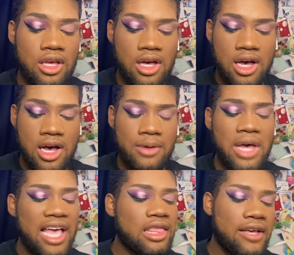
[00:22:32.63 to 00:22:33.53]

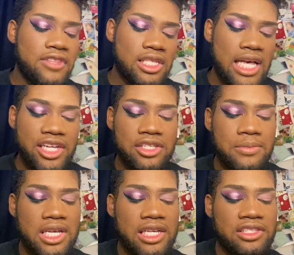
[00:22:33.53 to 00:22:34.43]
I love these lashes
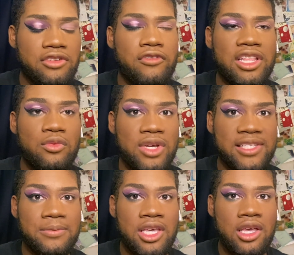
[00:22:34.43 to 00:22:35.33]
because they're really
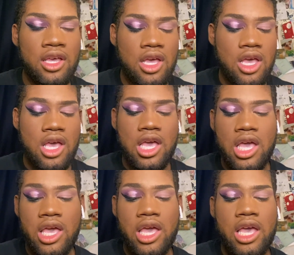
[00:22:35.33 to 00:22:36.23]
wispy
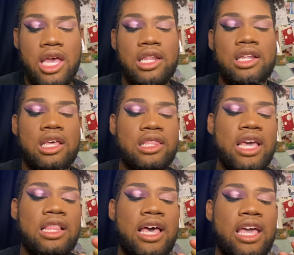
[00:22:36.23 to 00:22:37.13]
and
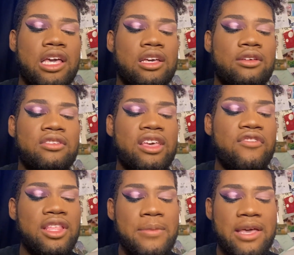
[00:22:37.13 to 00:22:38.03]
they
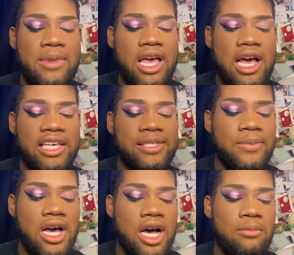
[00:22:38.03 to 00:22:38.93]
really make my eyes
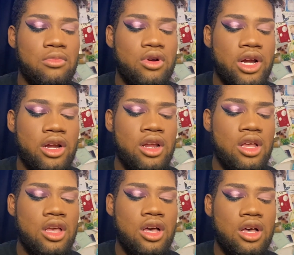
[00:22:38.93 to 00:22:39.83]
pop more.
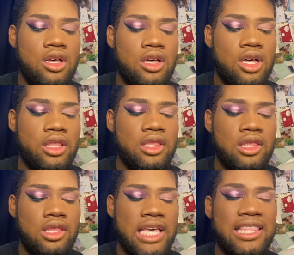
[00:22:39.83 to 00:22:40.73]

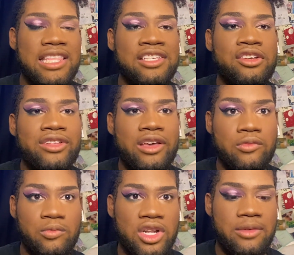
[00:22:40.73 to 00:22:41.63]
Like these are like
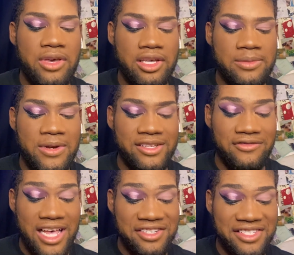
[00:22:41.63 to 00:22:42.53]
one of the biggest pairs
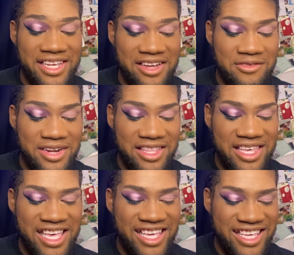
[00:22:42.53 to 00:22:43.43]
of lashes that I own, I
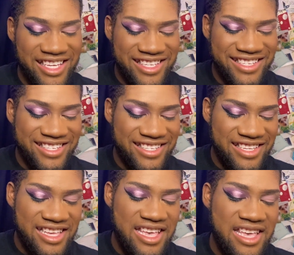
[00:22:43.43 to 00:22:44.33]
think.
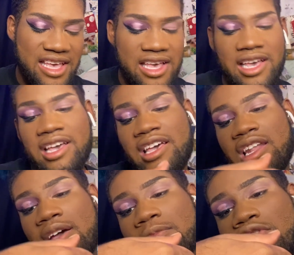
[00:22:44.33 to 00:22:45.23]

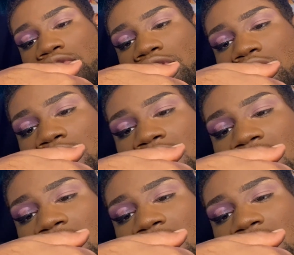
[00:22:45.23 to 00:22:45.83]
And I'm going to use the